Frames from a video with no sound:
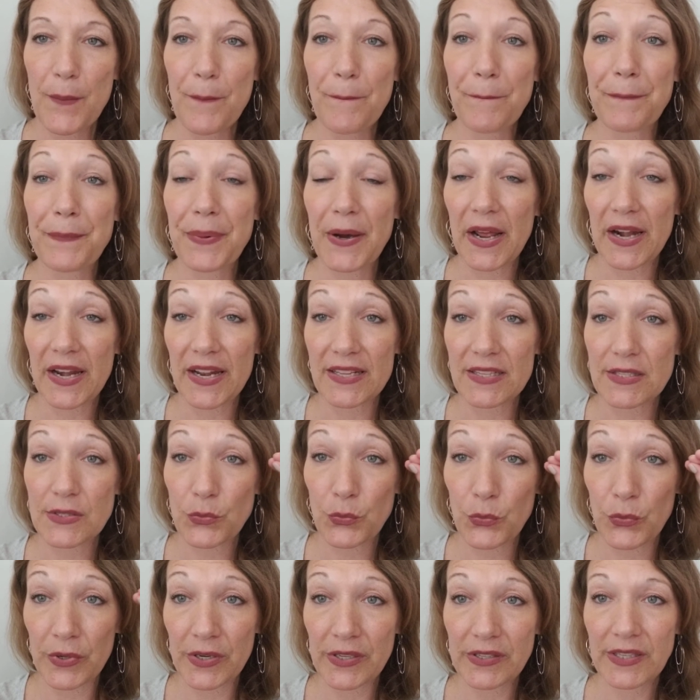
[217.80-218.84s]
but it's
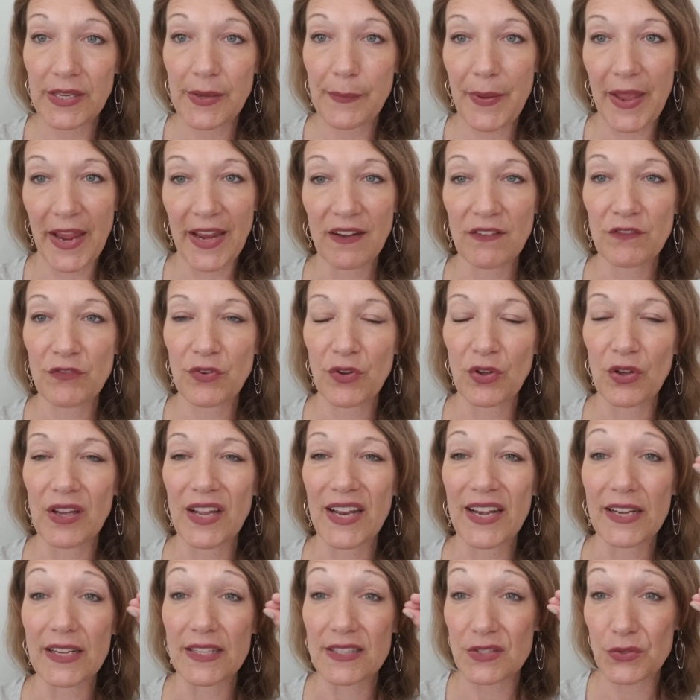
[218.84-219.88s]
really painful
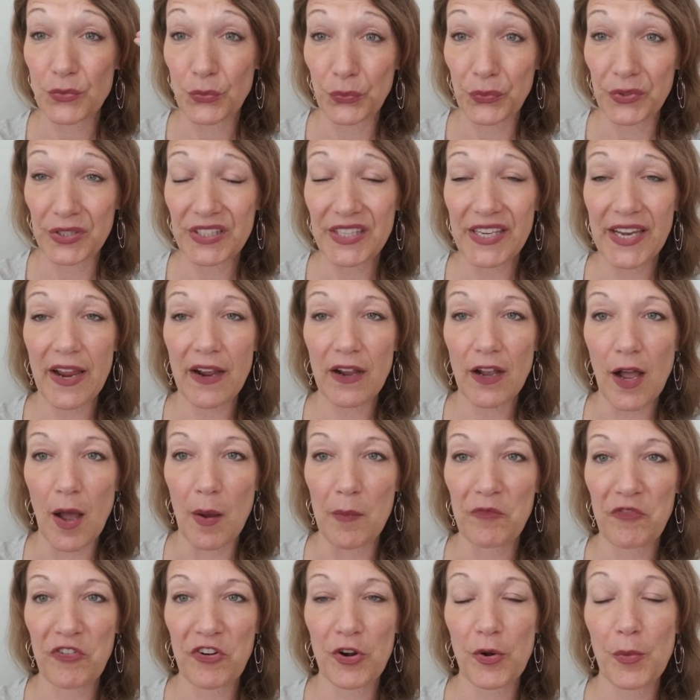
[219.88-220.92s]
and it's really
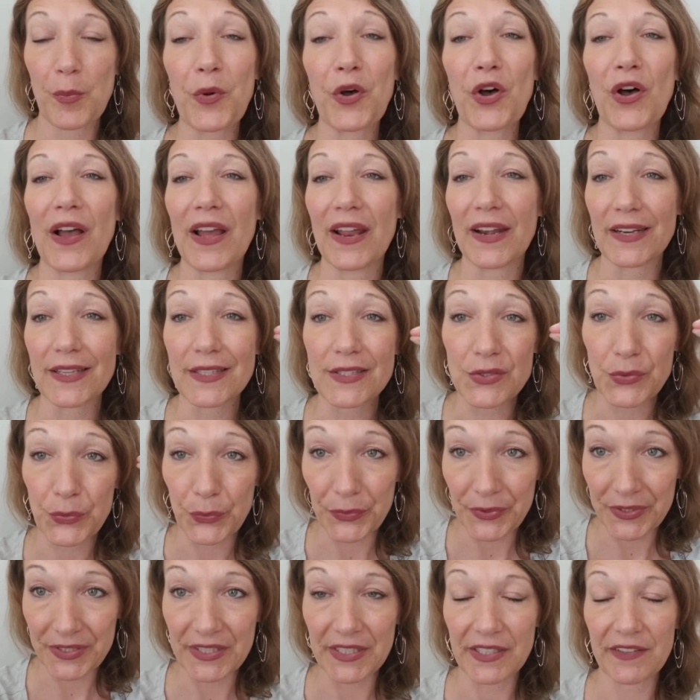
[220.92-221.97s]
uncomfortable and it's
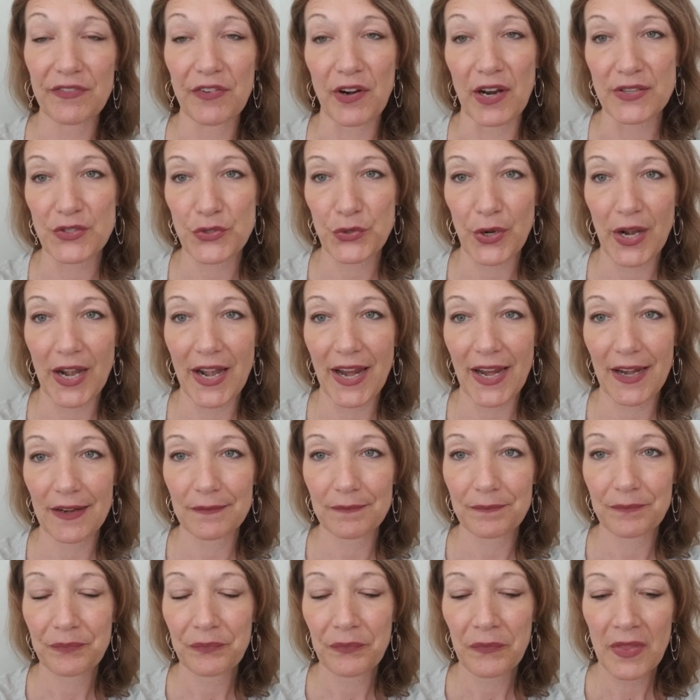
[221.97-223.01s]
really frustrating.
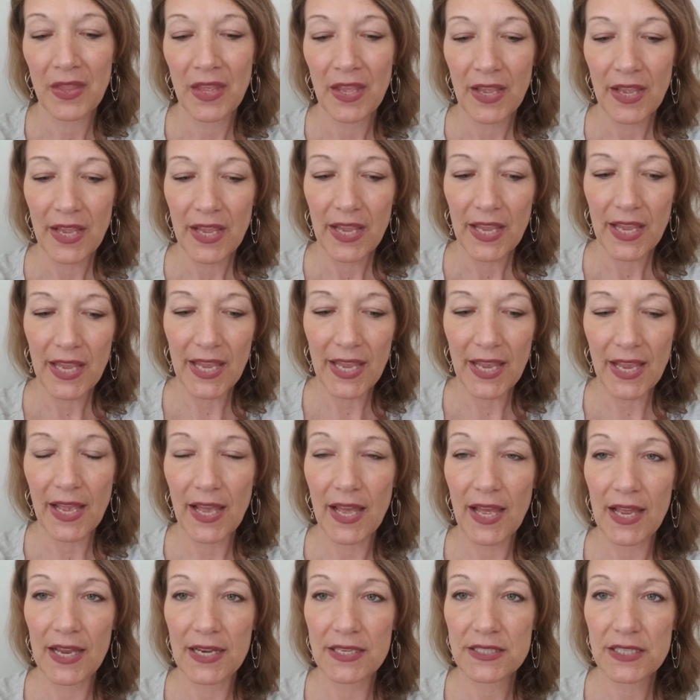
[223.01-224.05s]

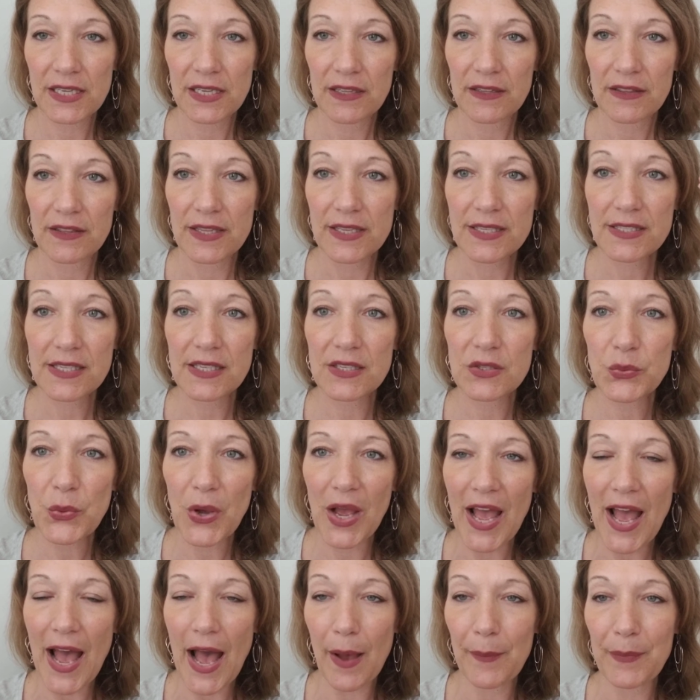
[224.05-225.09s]
And this is
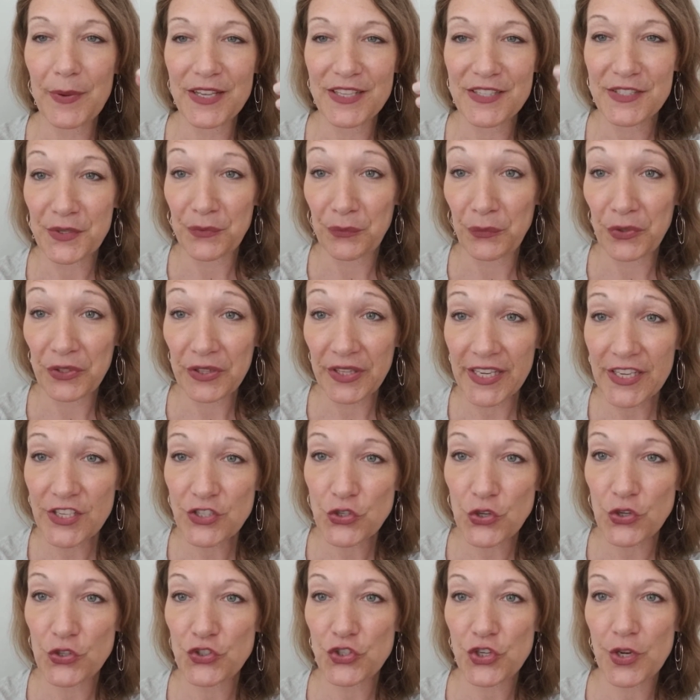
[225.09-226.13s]
what happens in
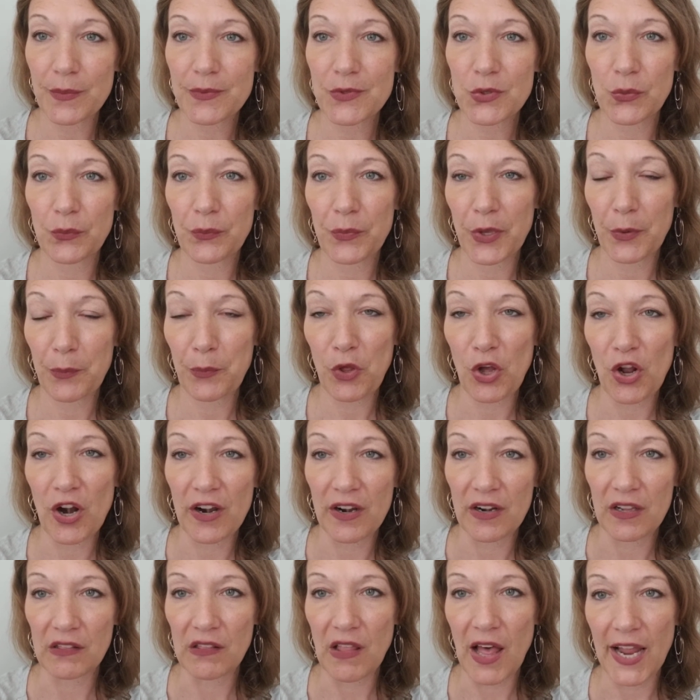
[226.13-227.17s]
relationships when people
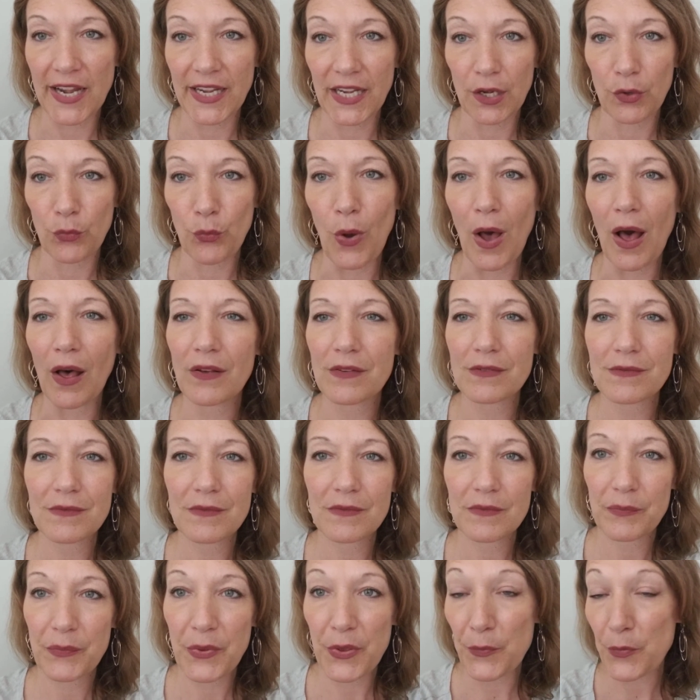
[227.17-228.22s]
aren't aligning well.
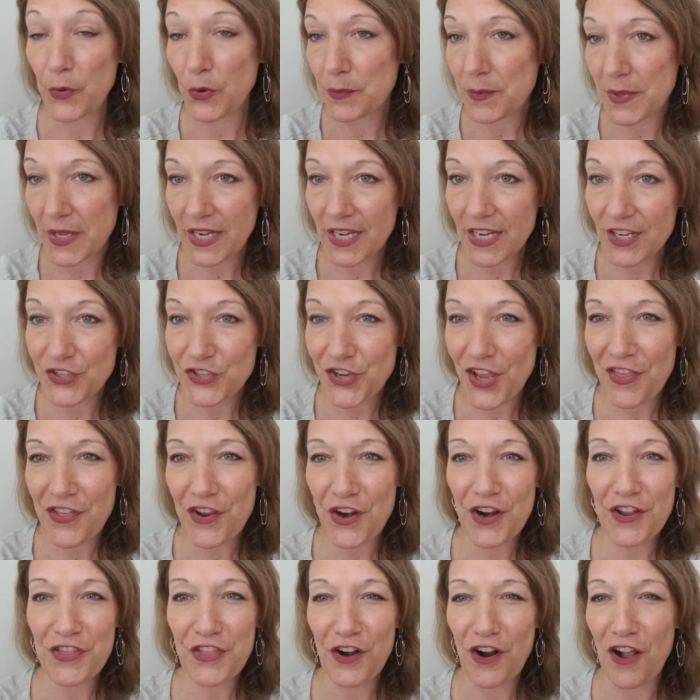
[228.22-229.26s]
People meet each
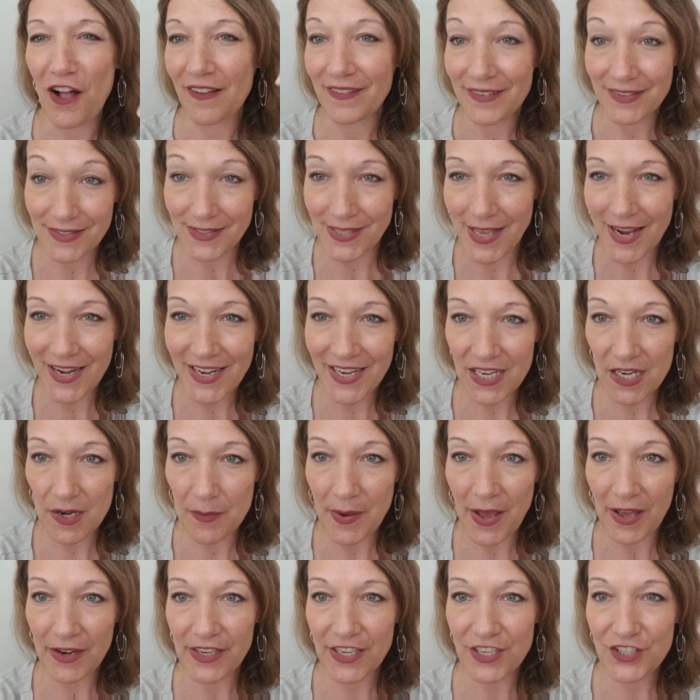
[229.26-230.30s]
other, they're all excited
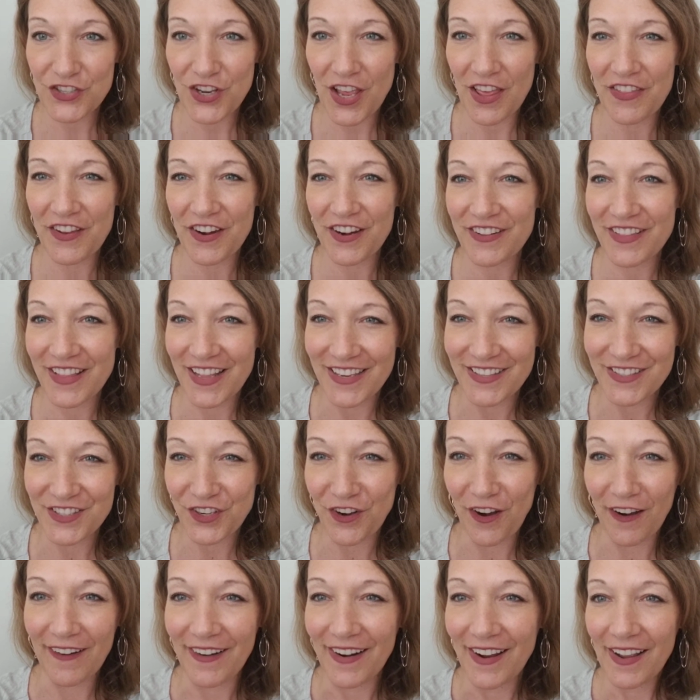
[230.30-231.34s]
about each other, they
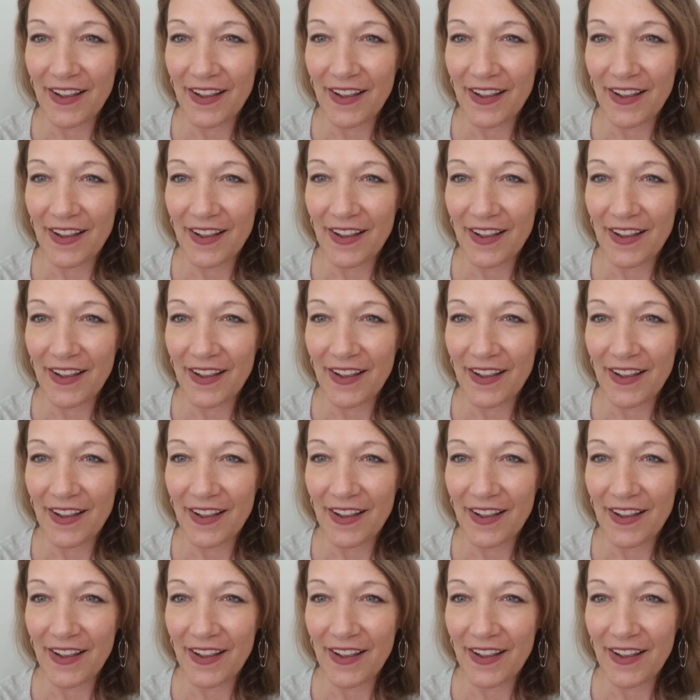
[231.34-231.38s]
start,